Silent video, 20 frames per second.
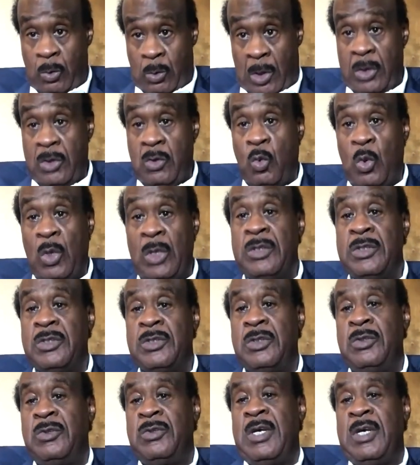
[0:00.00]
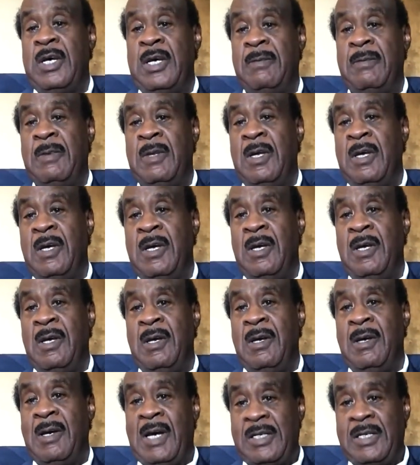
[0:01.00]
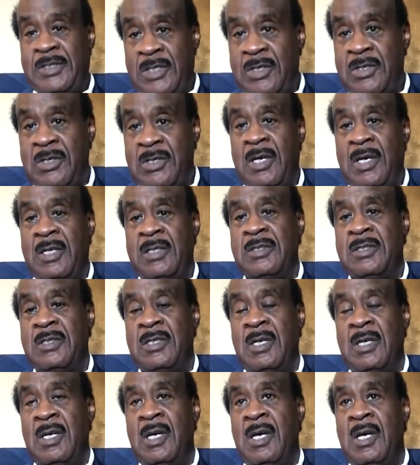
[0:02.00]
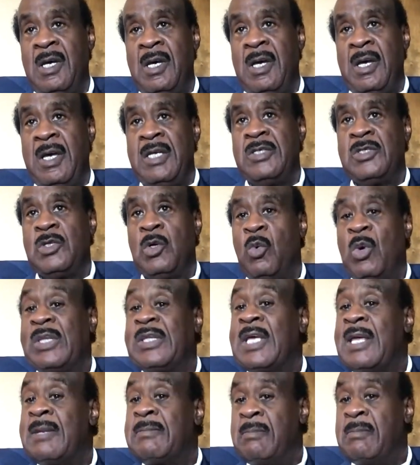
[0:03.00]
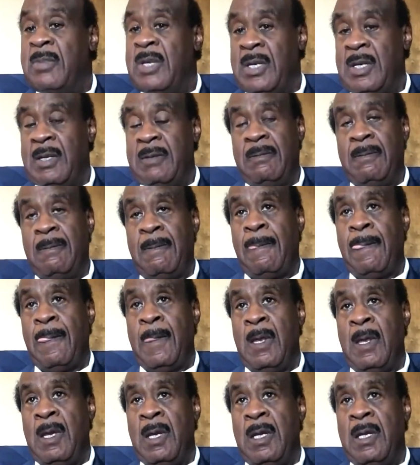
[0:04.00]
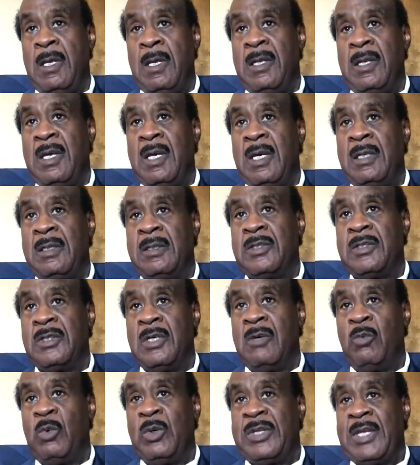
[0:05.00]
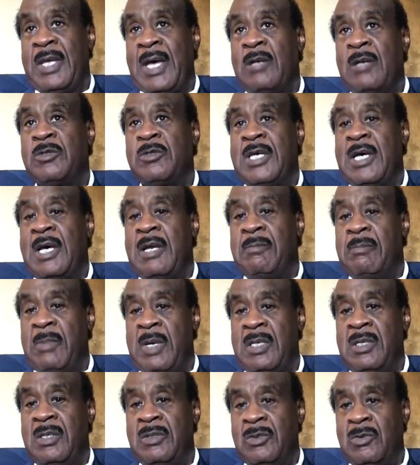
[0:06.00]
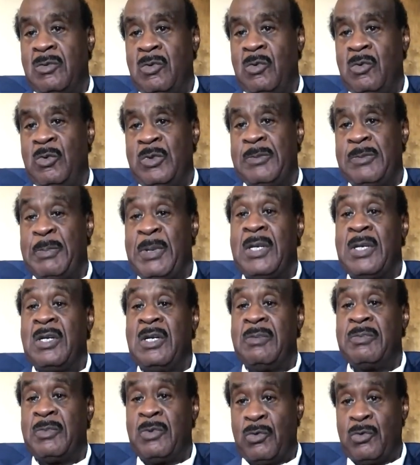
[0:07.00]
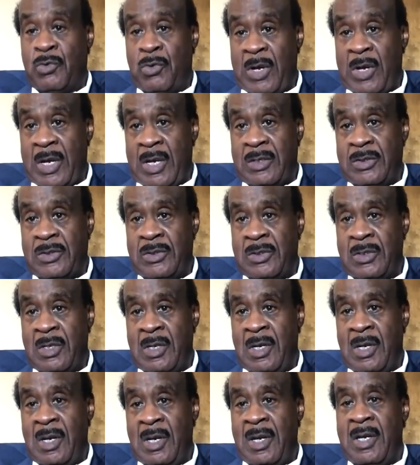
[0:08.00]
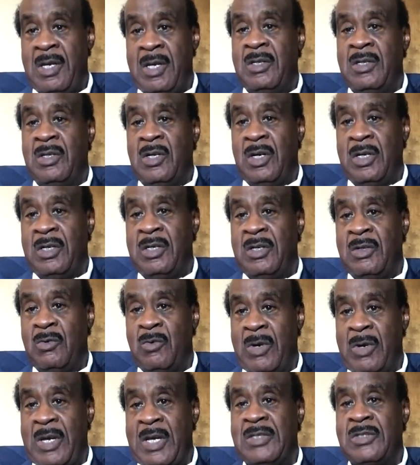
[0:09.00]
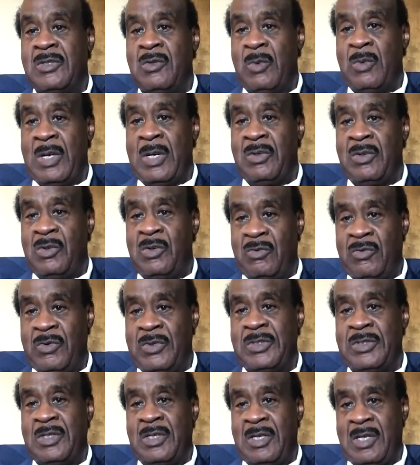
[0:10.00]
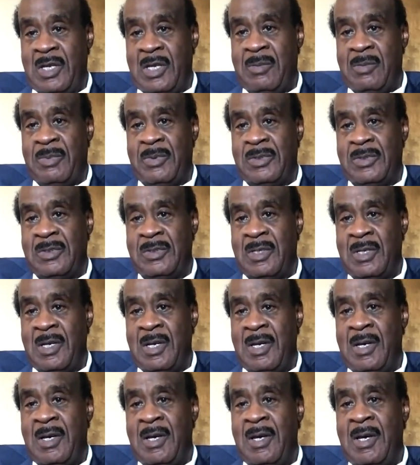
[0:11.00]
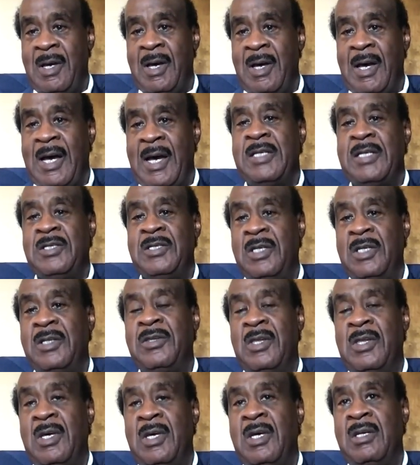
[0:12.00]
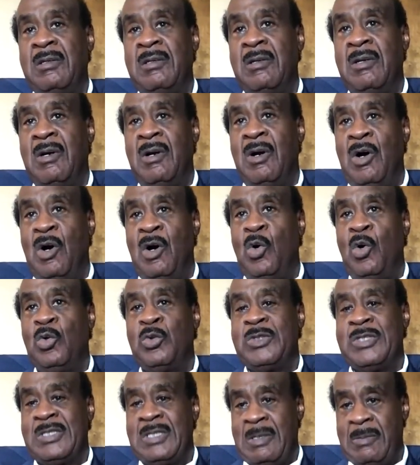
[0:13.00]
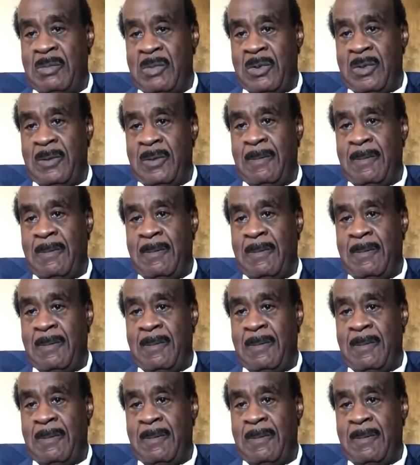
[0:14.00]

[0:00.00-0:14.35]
Are you willing to do that? I said, yes. And so what that meant that with the outside maintenance crew was picking up the trash in cutting the grass around the university campus. I did that all summer.